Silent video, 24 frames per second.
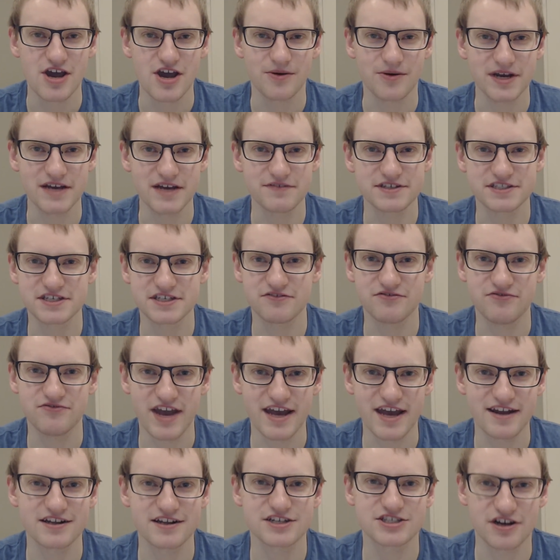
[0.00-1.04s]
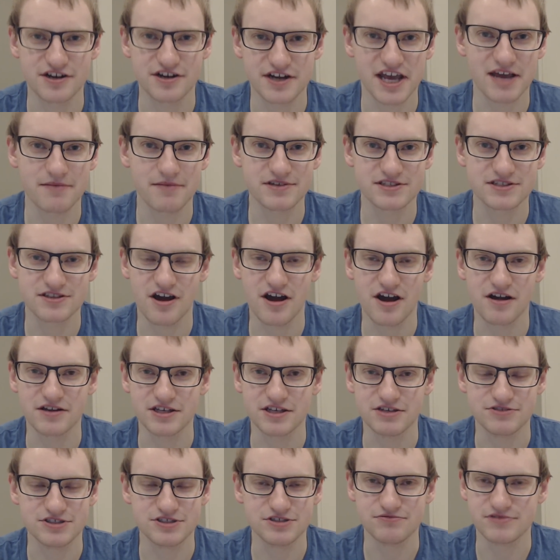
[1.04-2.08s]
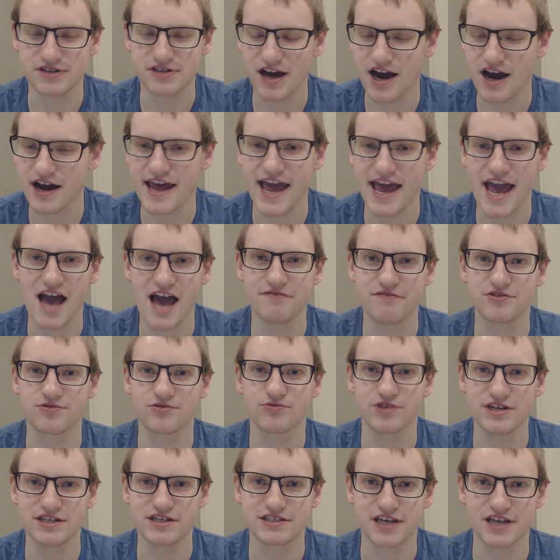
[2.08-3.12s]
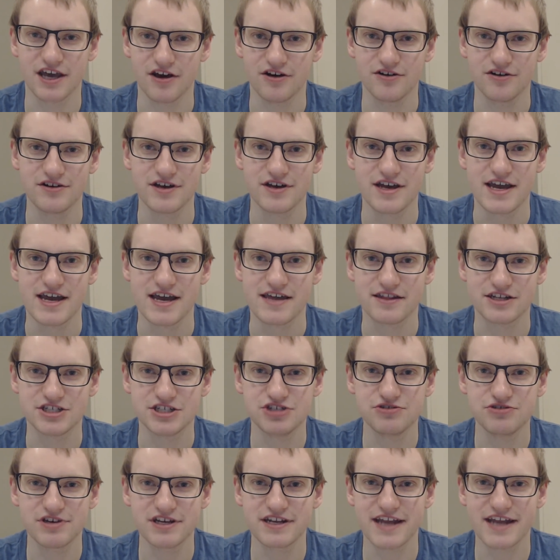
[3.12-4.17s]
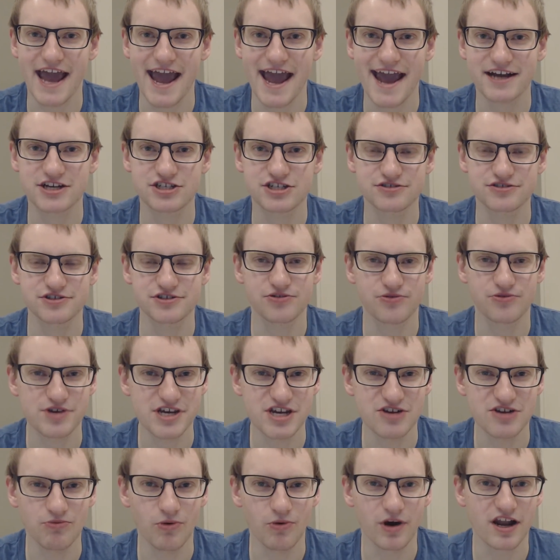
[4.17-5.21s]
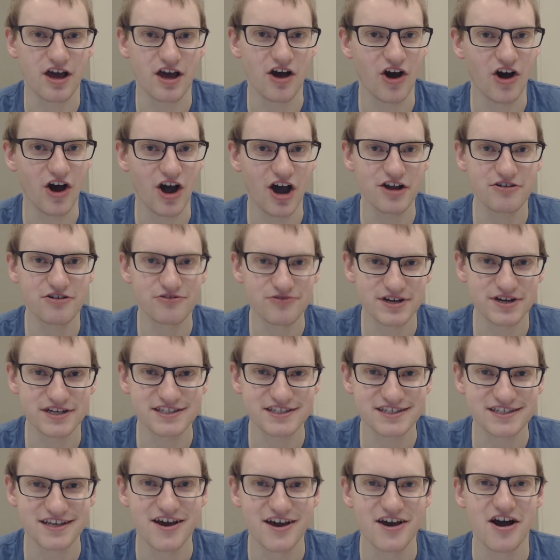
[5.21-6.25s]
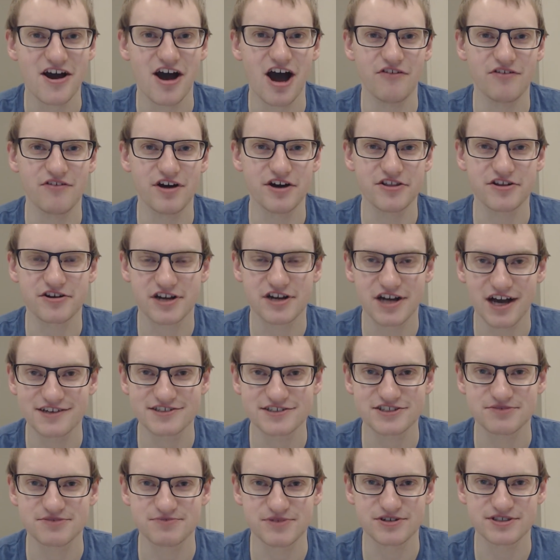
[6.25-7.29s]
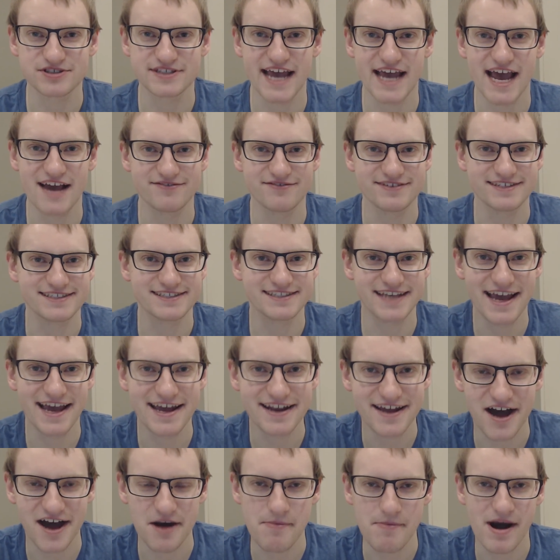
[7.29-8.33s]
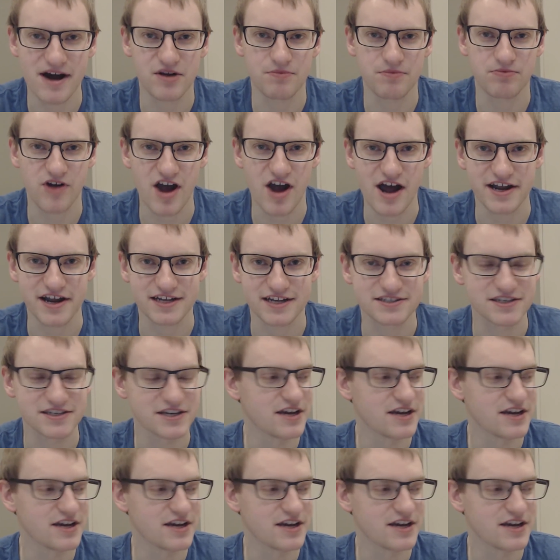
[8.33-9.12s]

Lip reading: We have this advantage on Amazon you do not have in retail, that you can actually read what hundreds of other customers have said about a product.